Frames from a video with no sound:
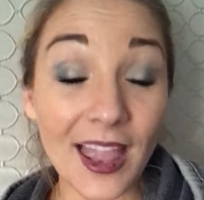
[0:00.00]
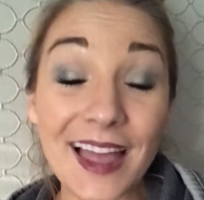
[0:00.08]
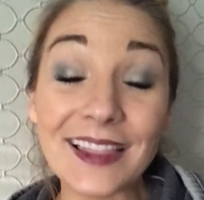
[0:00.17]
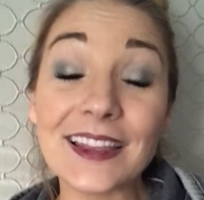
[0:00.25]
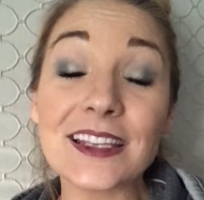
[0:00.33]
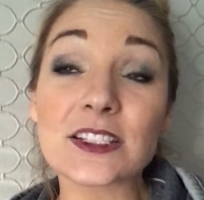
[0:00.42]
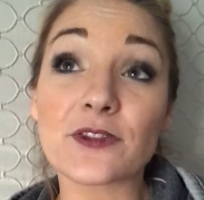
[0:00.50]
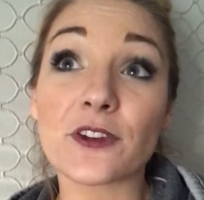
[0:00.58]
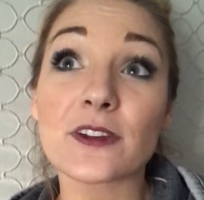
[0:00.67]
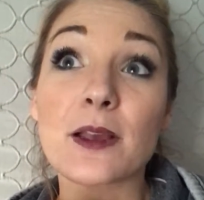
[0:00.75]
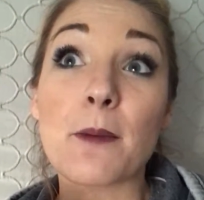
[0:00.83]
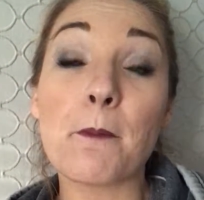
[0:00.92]
At least
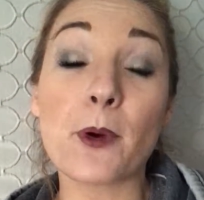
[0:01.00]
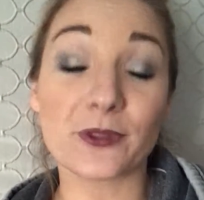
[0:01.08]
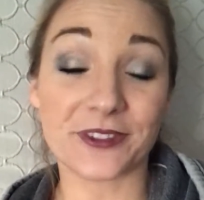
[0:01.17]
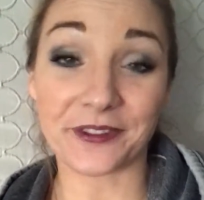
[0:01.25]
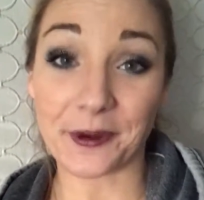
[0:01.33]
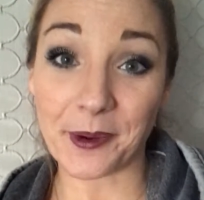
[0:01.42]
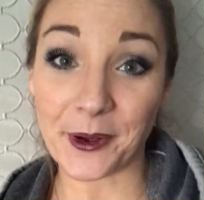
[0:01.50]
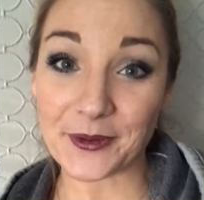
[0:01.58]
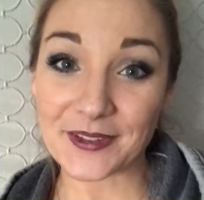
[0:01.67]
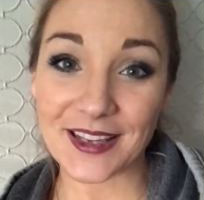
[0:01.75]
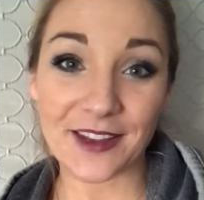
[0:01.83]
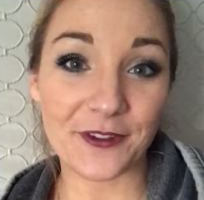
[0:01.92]
for most of your
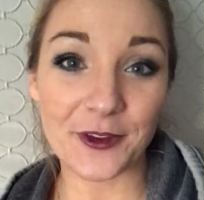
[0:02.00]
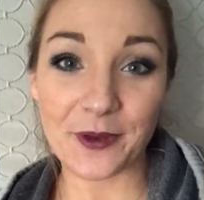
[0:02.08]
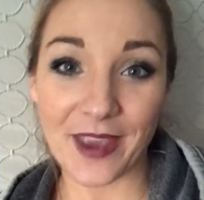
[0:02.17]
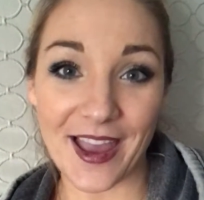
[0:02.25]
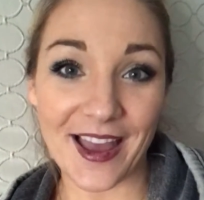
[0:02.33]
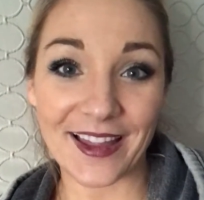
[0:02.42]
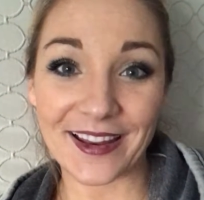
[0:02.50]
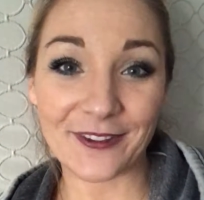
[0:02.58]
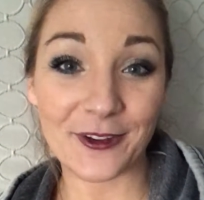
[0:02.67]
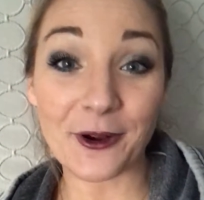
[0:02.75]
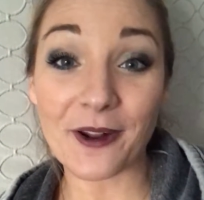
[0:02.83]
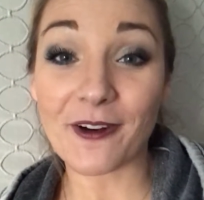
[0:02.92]
posts. If you
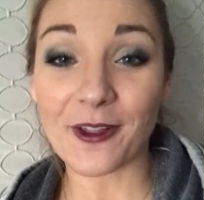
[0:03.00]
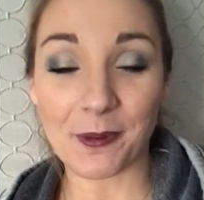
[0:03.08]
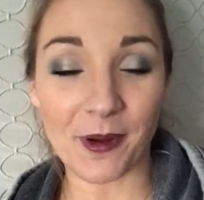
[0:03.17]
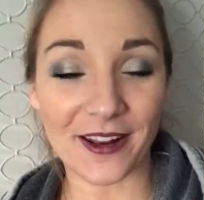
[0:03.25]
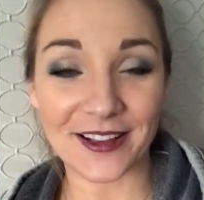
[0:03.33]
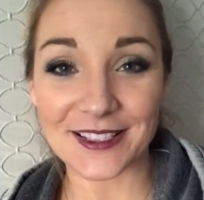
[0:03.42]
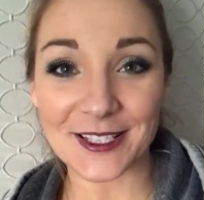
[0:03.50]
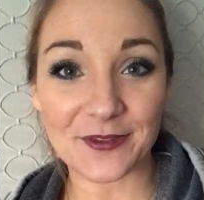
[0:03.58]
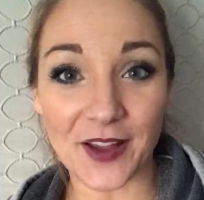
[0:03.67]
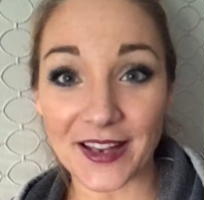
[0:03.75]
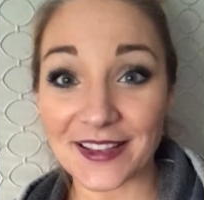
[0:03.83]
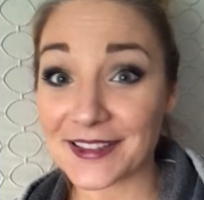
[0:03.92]
don't have all the products, it's
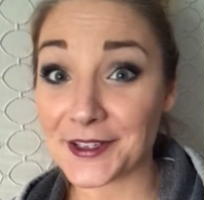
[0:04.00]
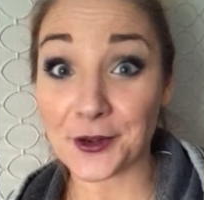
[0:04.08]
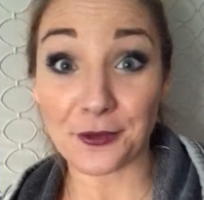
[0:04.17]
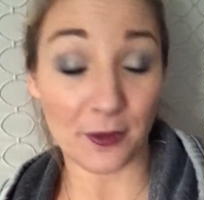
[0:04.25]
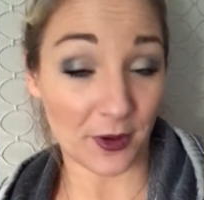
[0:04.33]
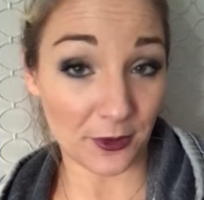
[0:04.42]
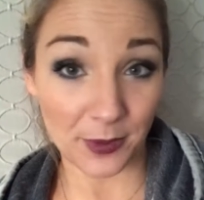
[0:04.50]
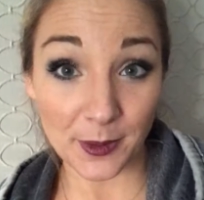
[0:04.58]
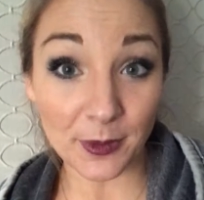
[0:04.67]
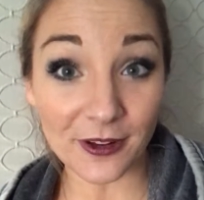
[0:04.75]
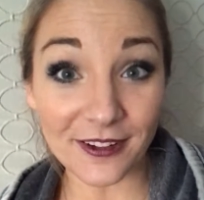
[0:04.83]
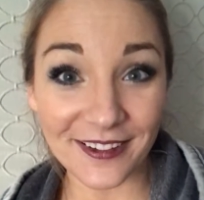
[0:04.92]
fine. Steal from other
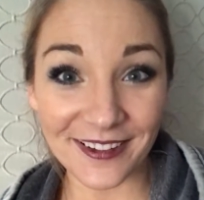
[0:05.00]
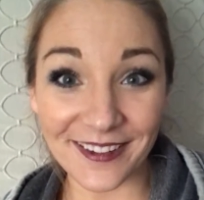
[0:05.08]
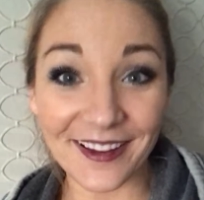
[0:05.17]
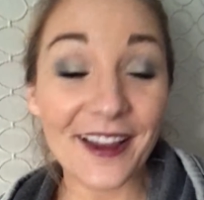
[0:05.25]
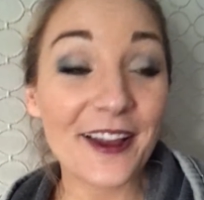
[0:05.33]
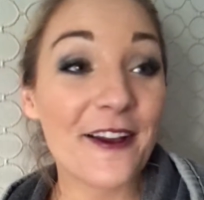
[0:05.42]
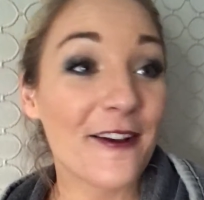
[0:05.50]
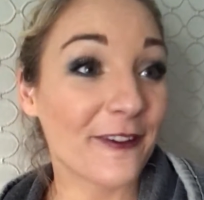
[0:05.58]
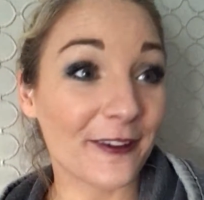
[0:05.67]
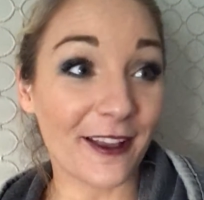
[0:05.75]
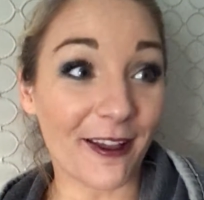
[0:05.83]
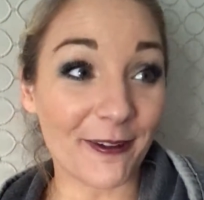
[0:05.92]
people
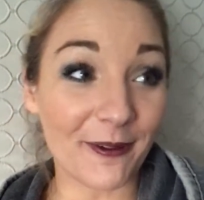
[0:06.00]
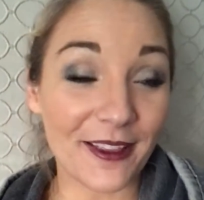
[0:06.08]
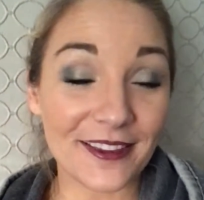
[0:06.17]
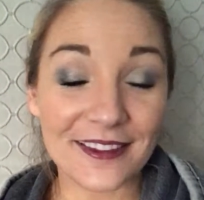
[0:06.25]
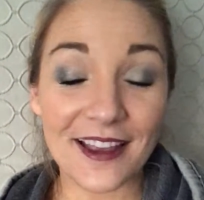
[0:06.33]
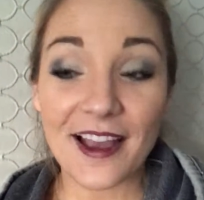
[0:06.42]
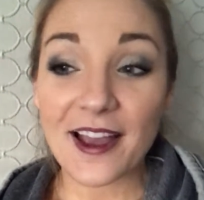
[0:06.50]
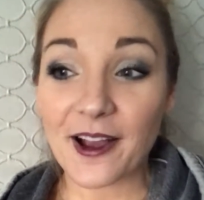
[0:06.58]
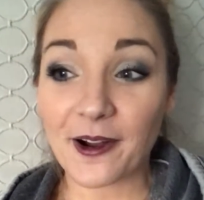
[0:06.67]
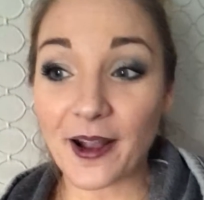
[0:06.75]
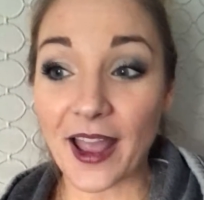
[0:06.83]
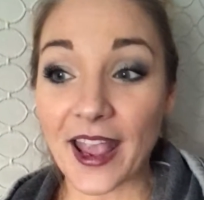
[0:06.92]
for the other ones.
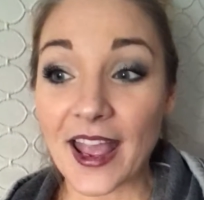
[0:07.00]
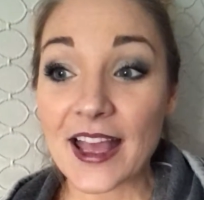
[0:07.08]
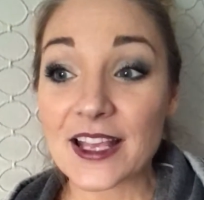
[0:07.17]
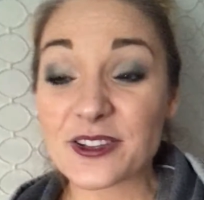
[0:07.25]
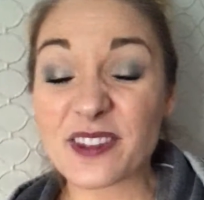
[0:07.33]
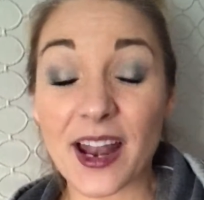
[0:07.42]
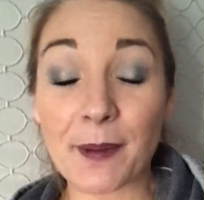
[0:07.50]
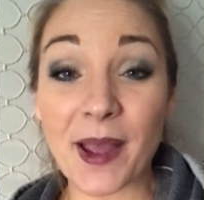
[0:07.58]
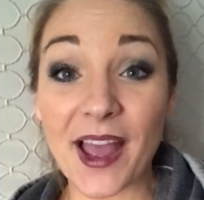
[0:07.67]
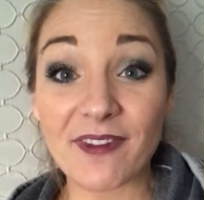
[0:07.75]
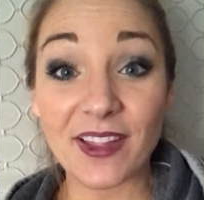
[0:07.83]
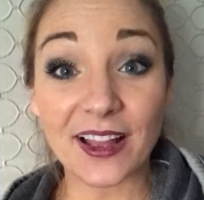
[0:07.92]
Okay, so then I
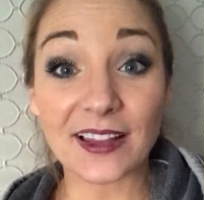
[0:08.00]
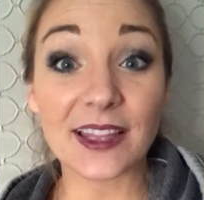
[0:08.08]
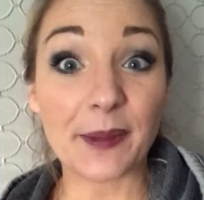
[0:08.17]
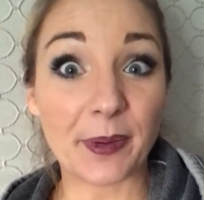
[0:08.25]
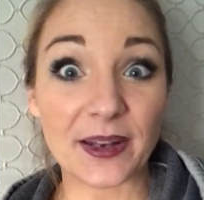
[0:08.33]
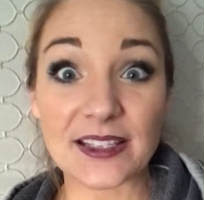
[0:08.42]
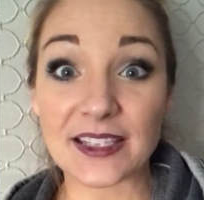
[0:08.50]
might have like a lip and a